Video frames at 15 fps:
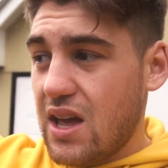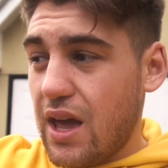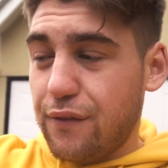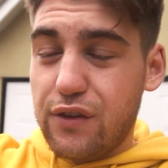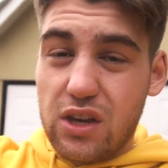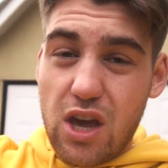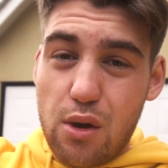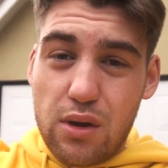
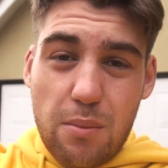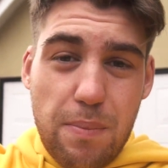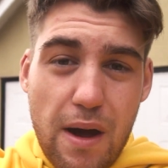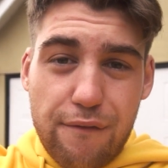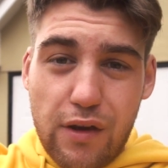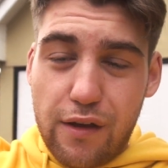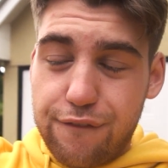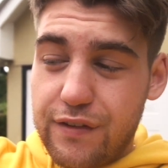if you're going
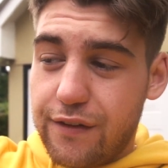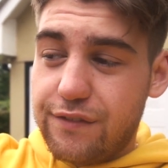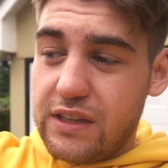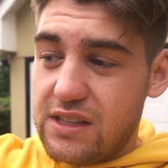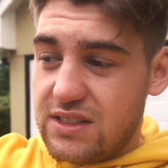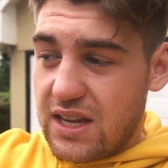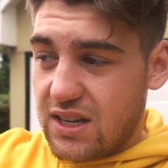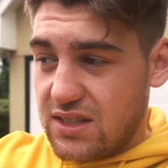above like
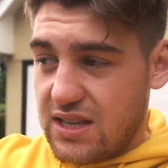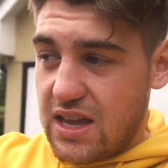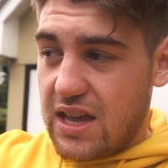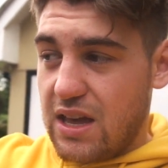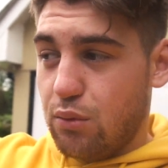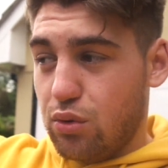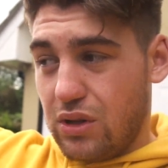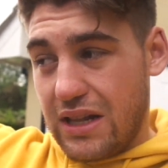50,
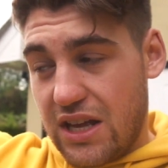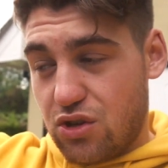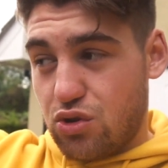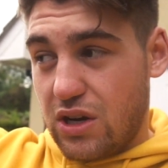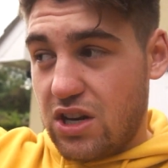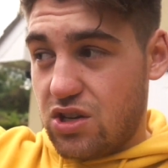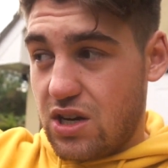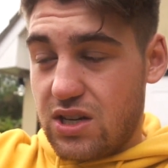60, it will
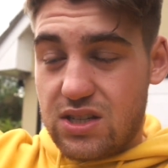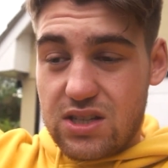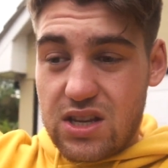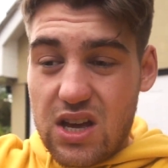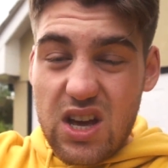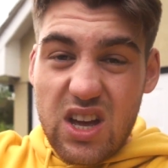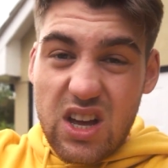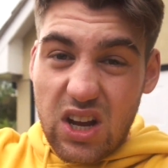literally just
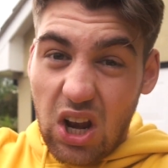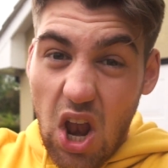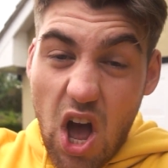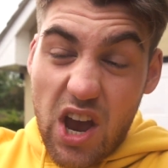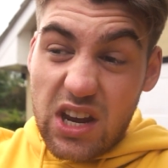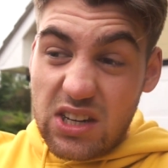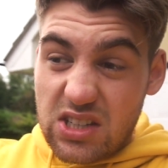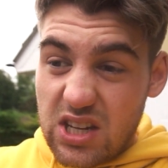
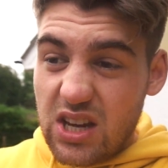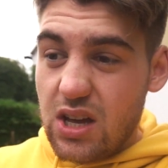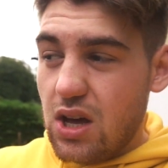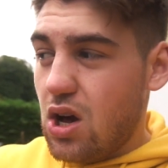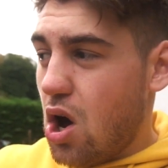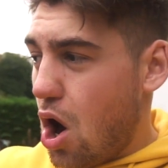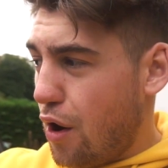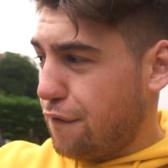glide
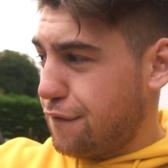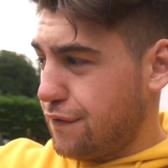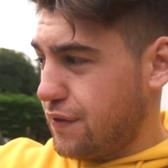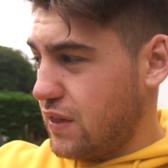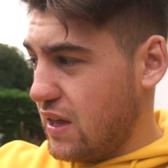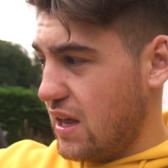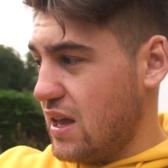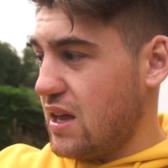
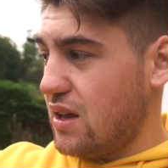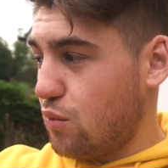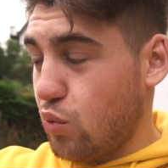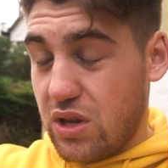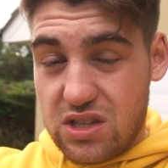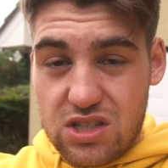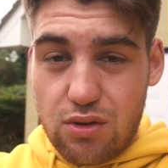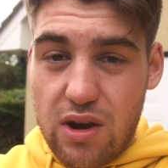off the
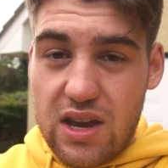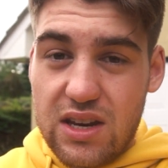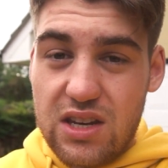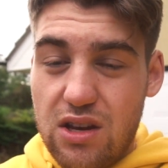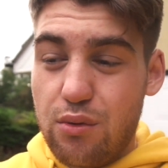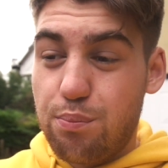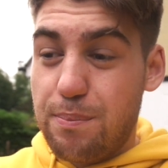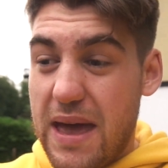windscreen and
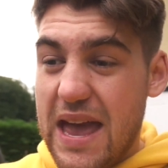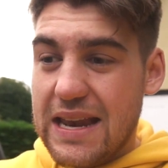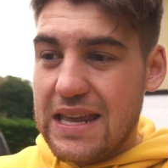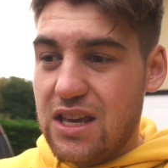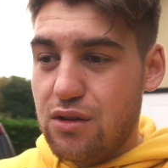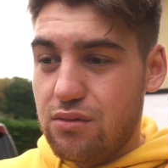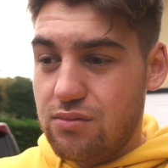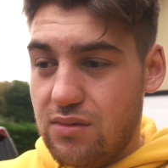you
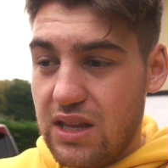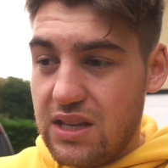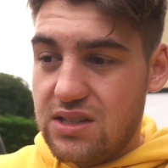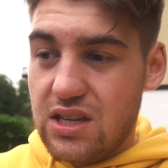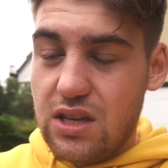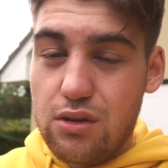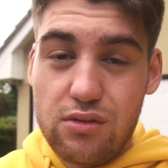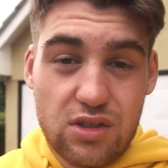barely need
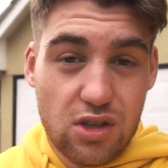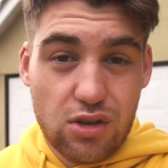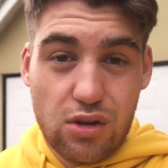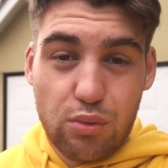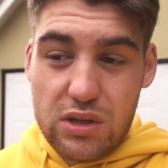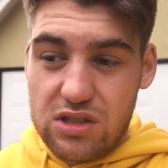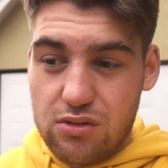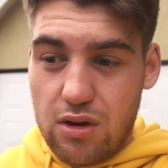to use your
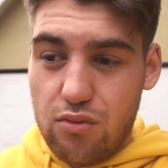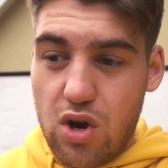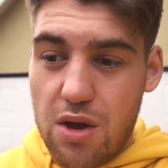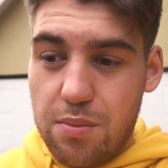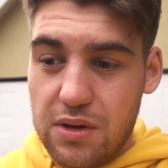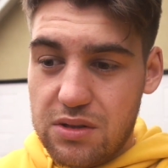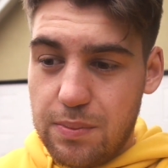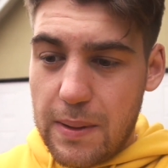windscreen wipers.